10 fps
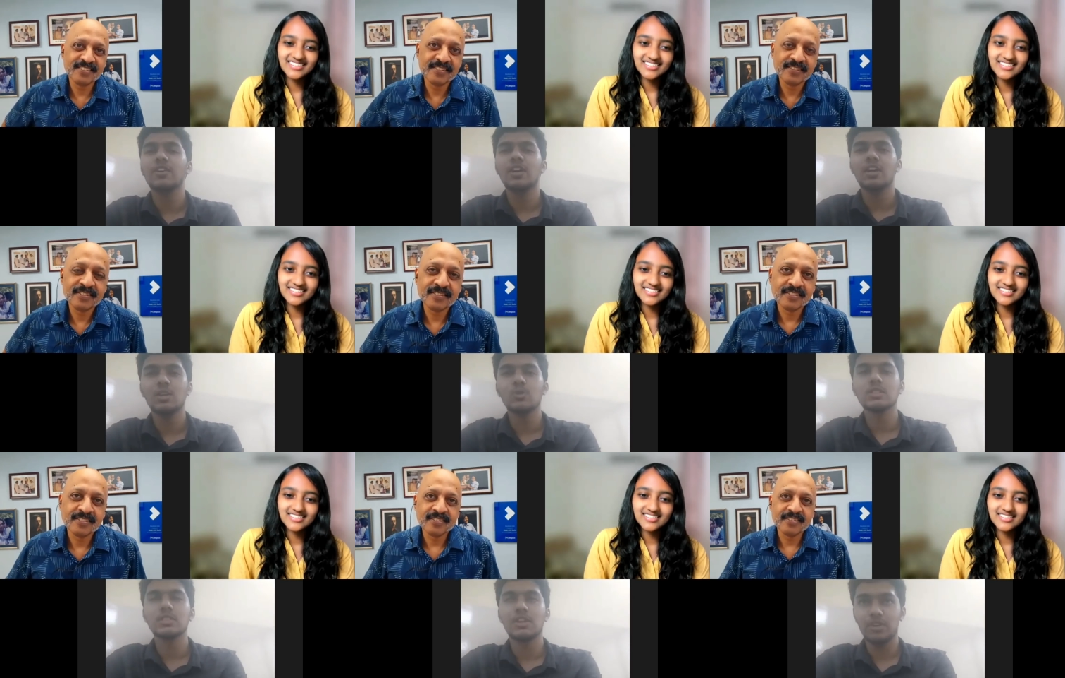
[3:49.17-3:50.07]
Speaker 1: difficult there was
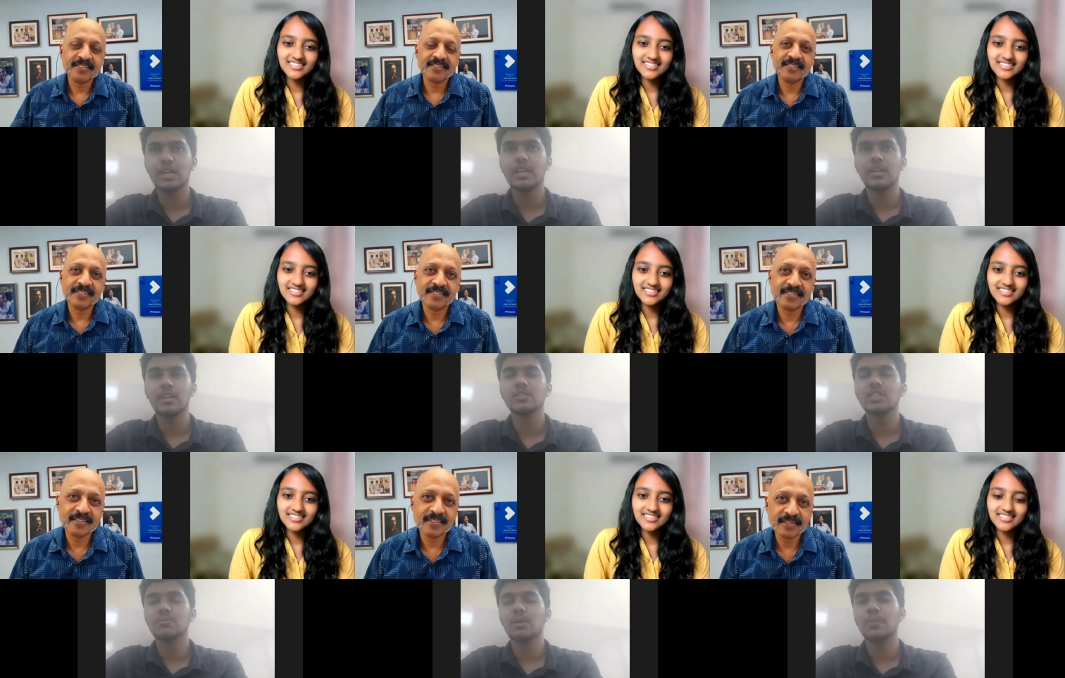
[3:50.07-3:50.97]
definitely an
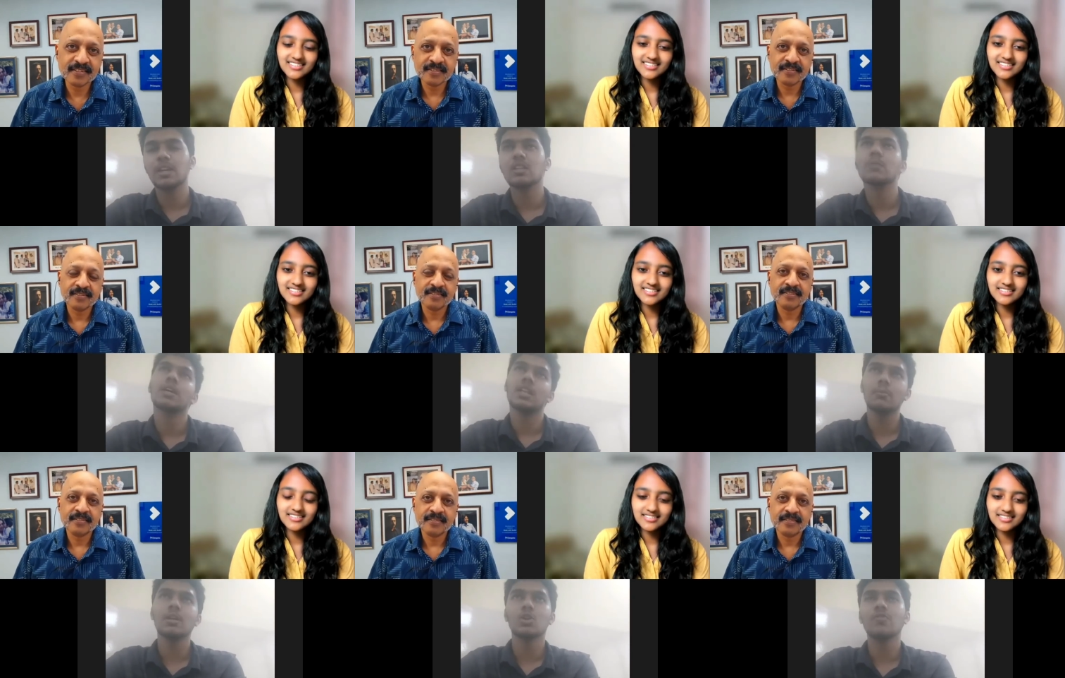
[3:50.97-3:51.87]
adjustment period in the beginning
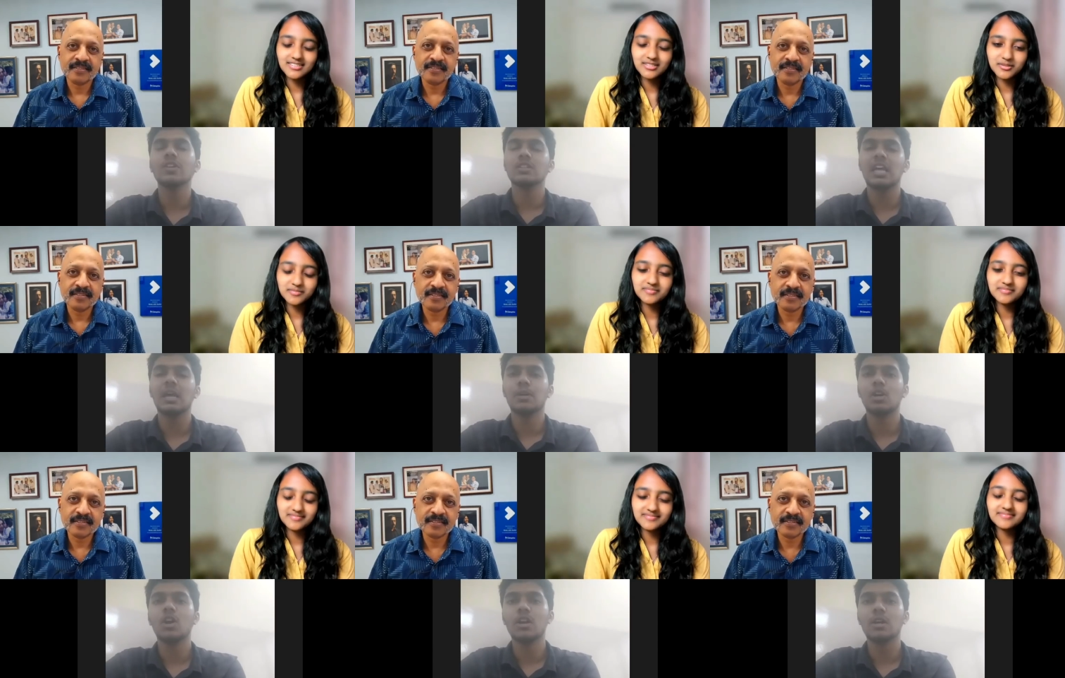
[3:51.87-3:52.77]
but you know with time it
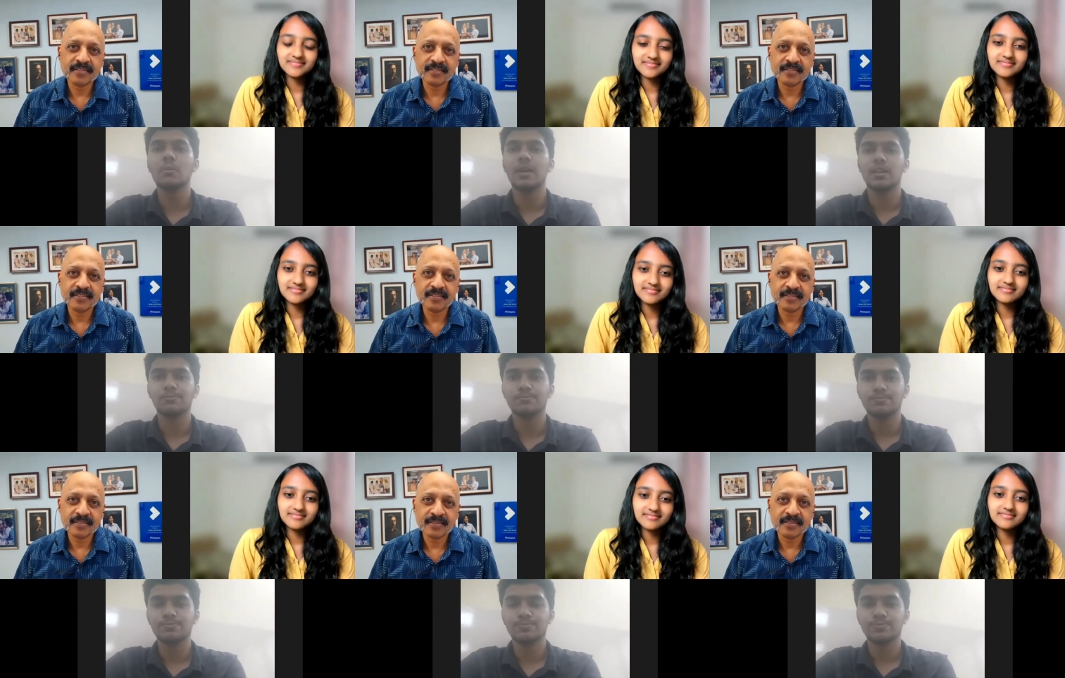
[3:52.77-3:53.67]
got a little better
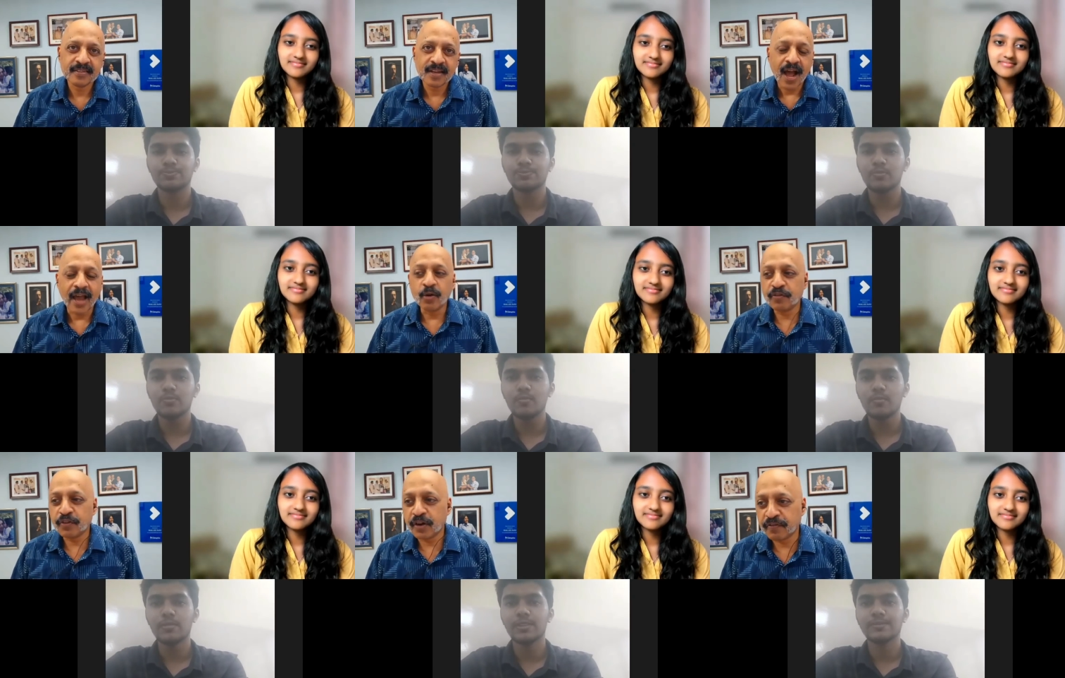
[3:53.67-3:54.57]
Speaker 2: I know
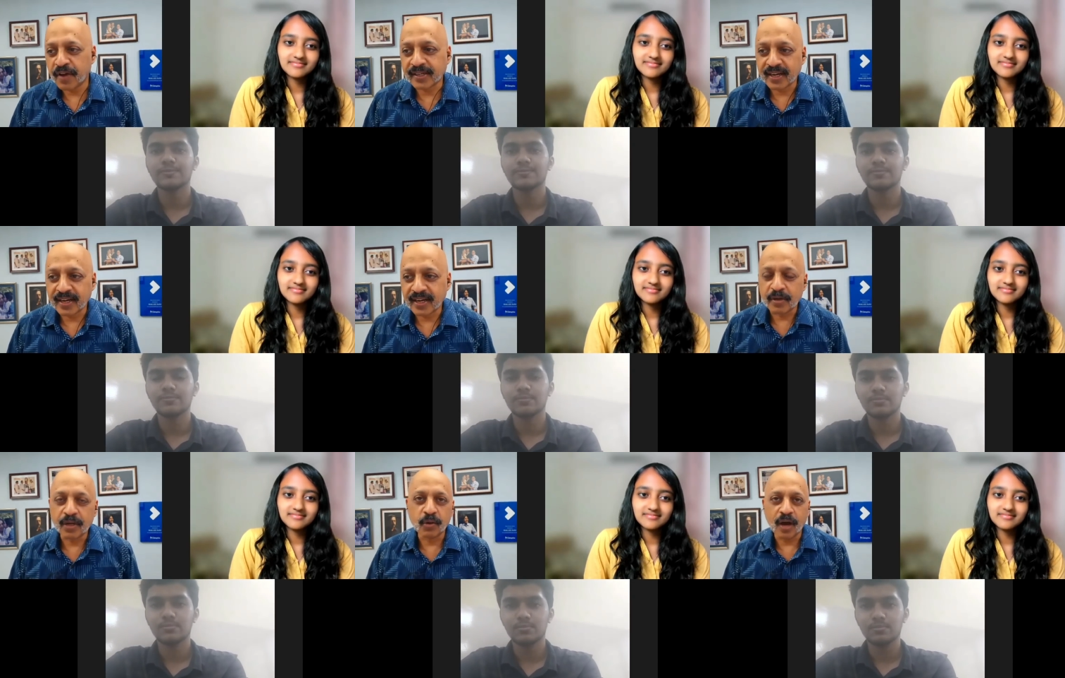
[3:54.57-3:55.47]
it for a fact that I mean
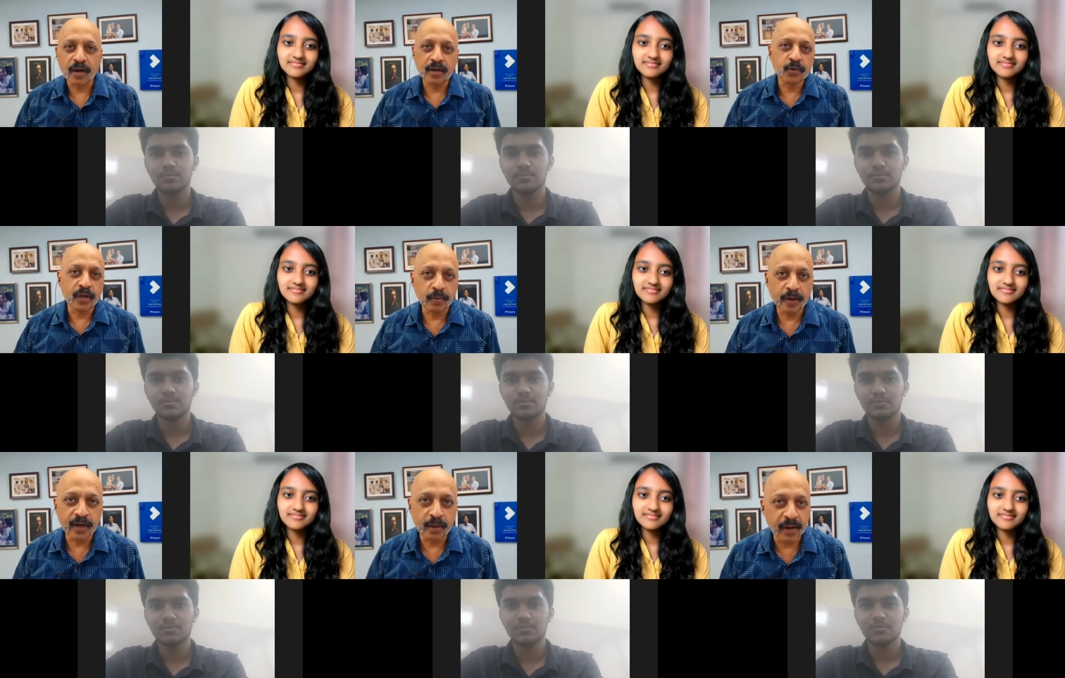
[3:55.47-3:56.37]
you are into deb-
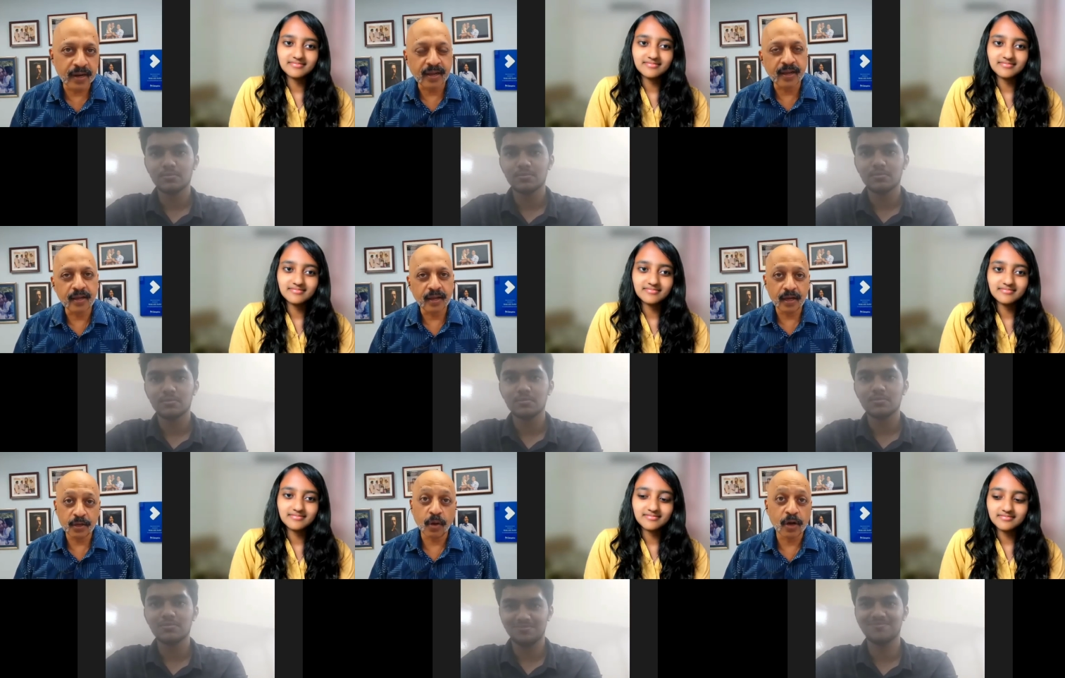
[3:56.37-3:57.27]
debating, uh,
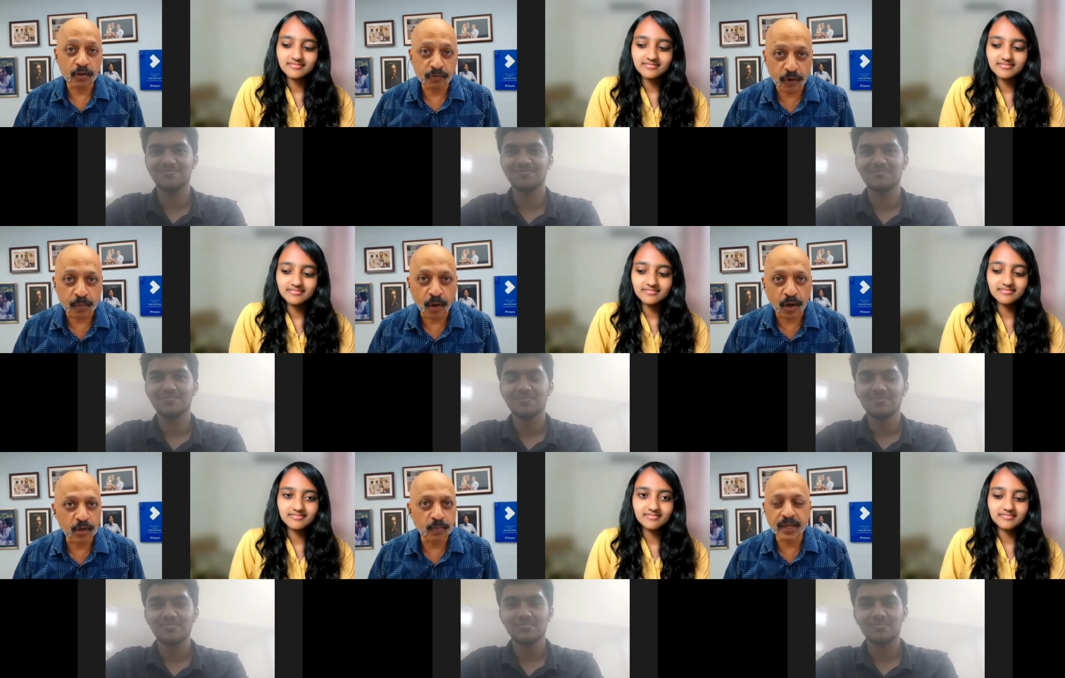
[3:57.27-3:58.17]
you are into
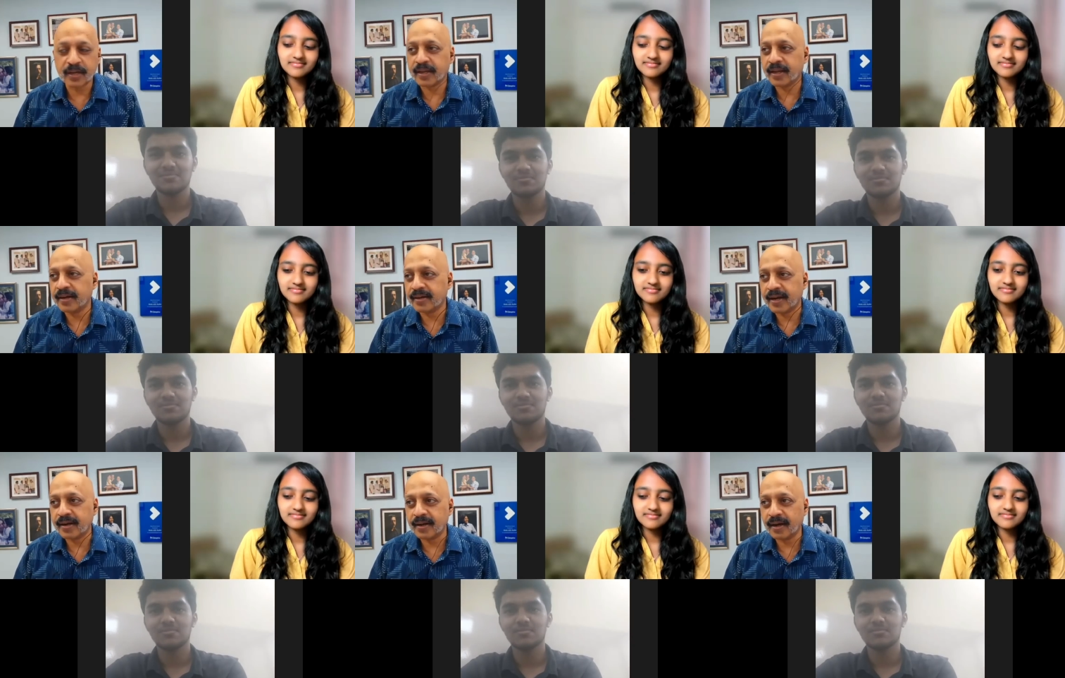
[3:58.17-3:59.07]
football, you play cricket,
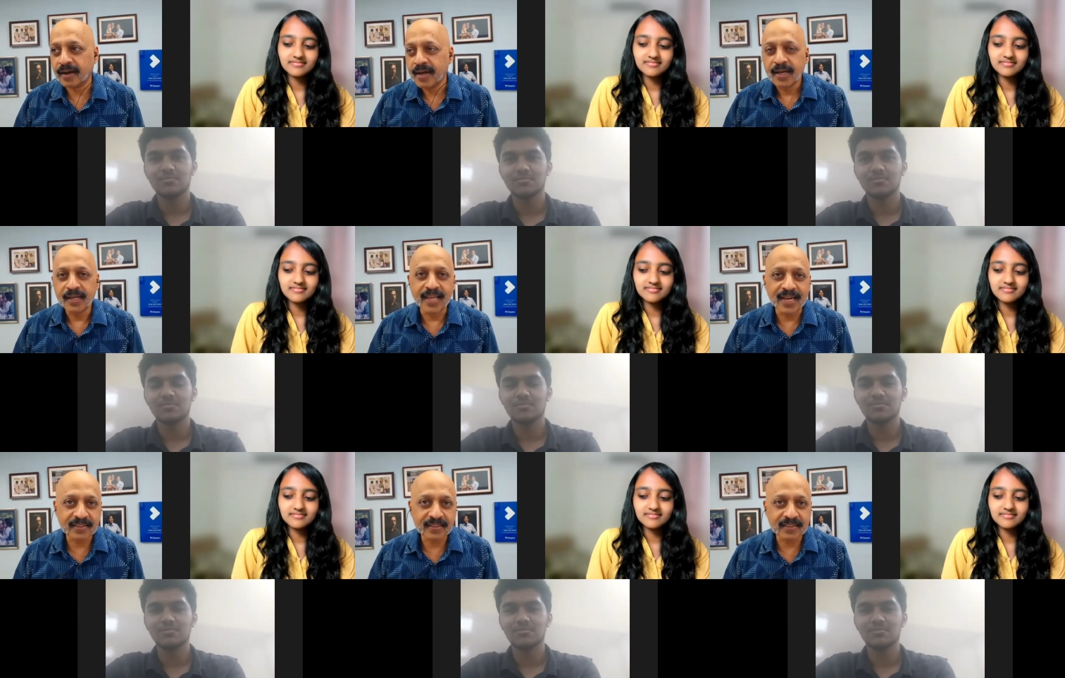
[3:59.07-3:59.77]
and uh, in that